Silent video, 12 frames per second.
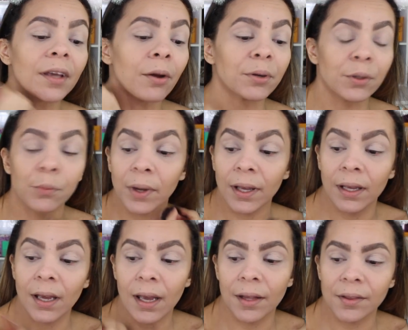carried
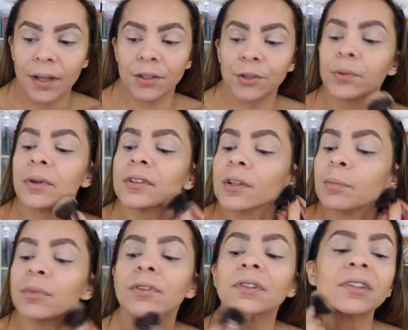away and then you end
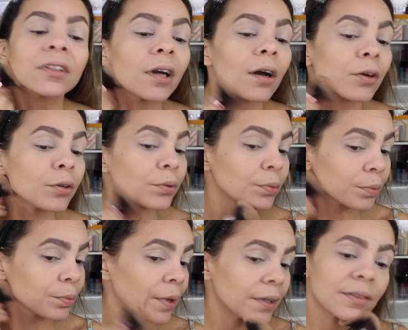up looking
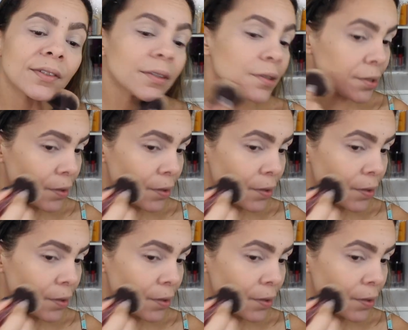crazy.